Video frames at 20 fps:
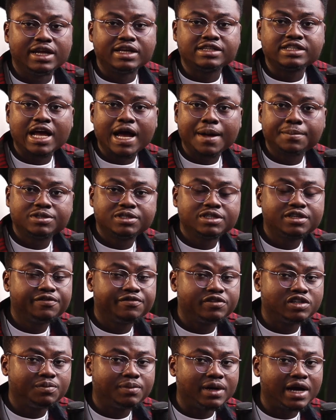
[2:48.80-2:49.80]
There's haptic
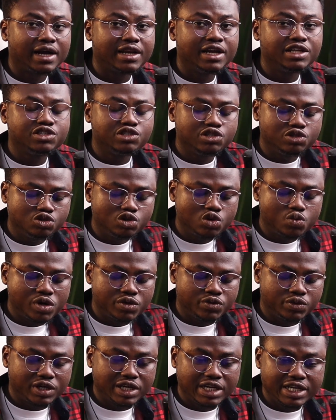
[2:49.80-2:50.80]
feedback letting you know when
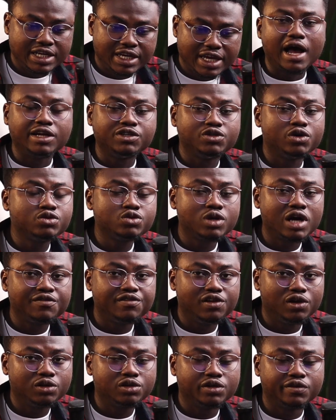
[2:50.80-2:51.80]
you click, and you also have
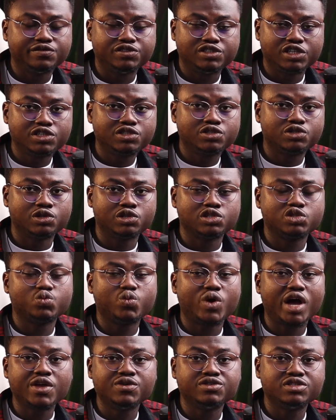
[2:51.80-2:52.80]
a lot of gestures
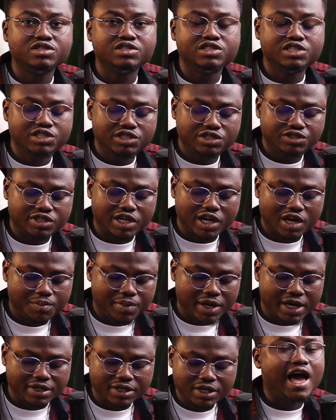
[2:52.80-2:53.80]
while using this
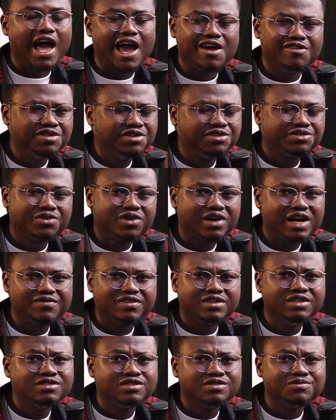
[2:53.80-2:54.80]
trackpad. I really do not have
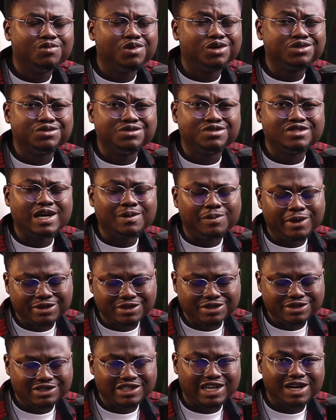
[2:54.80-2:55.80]
anything much to say about
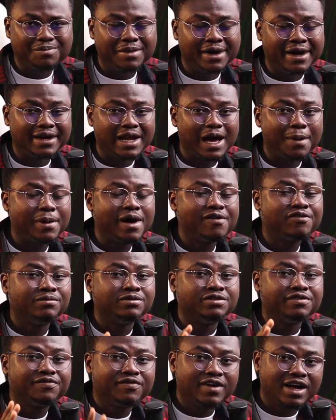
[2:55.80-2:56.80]
this trackpad apart from
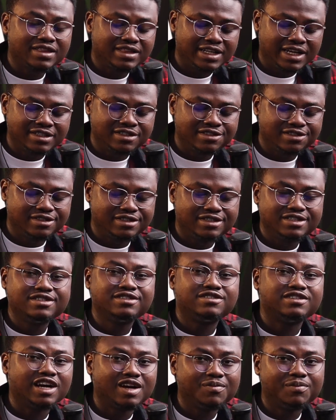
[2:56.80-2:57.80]
the fact that this
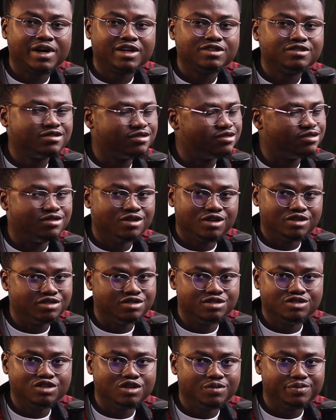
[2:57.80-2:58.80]
trackpad does
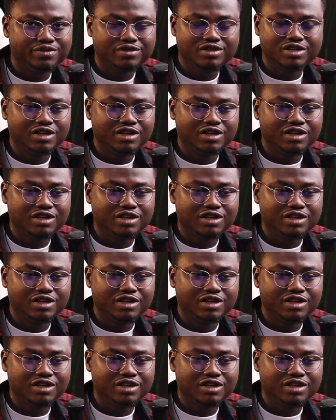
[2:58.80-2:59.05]
the job.